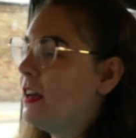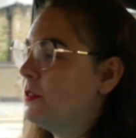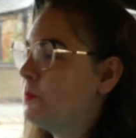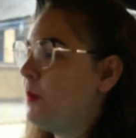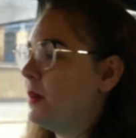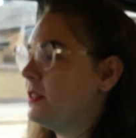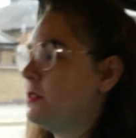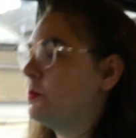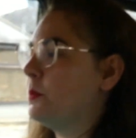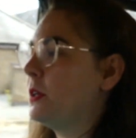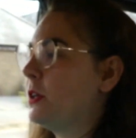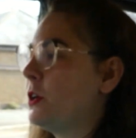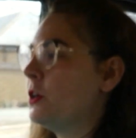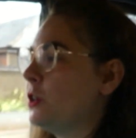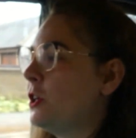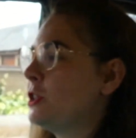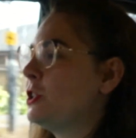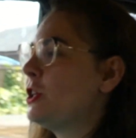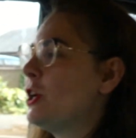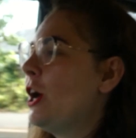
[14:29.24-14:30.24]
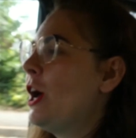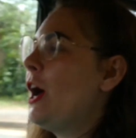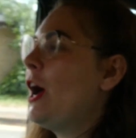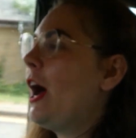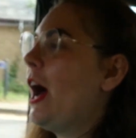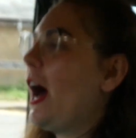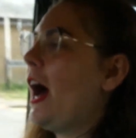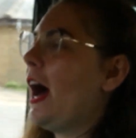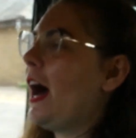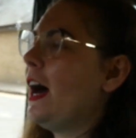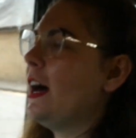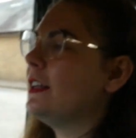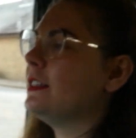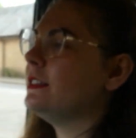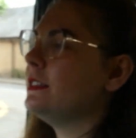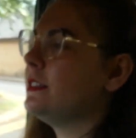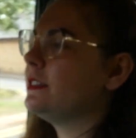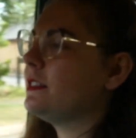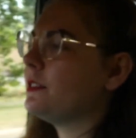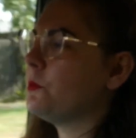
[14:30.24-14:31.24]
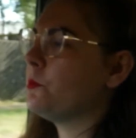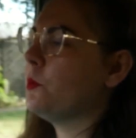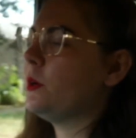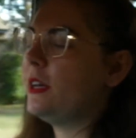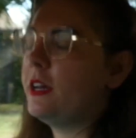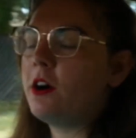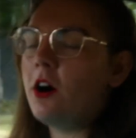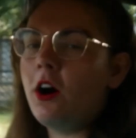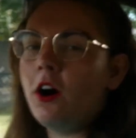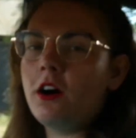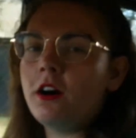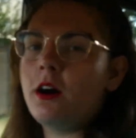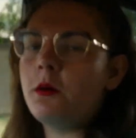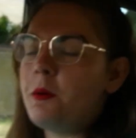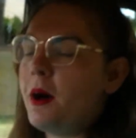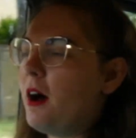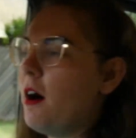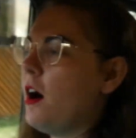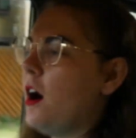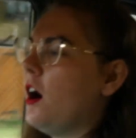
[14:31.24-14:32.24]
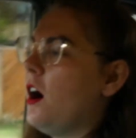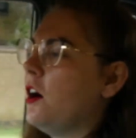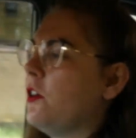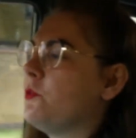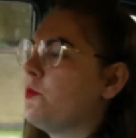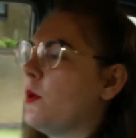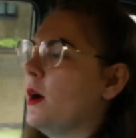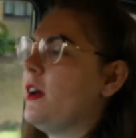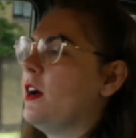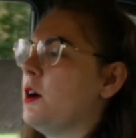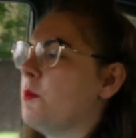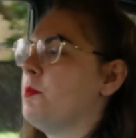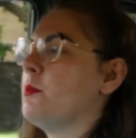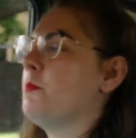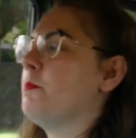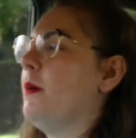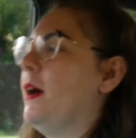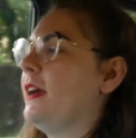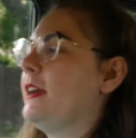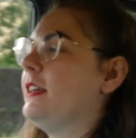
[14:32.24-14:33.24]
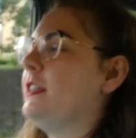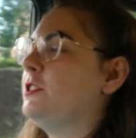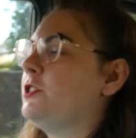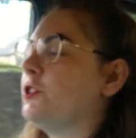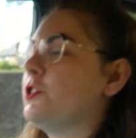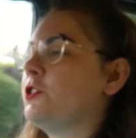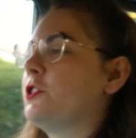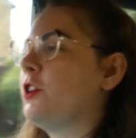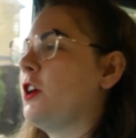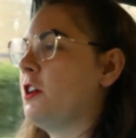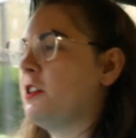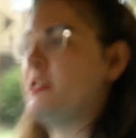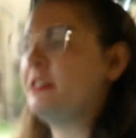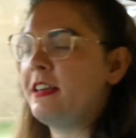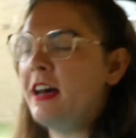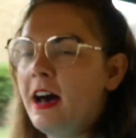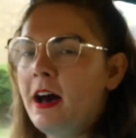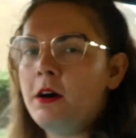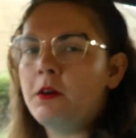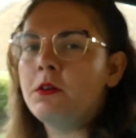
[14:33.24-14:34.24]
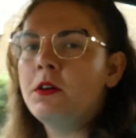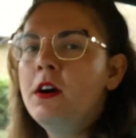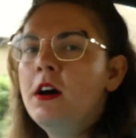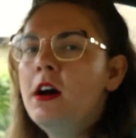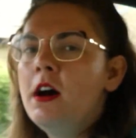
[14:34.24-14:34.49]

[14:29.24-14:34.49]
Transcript: best we could, and we got about halfway up and Peggy just cut out.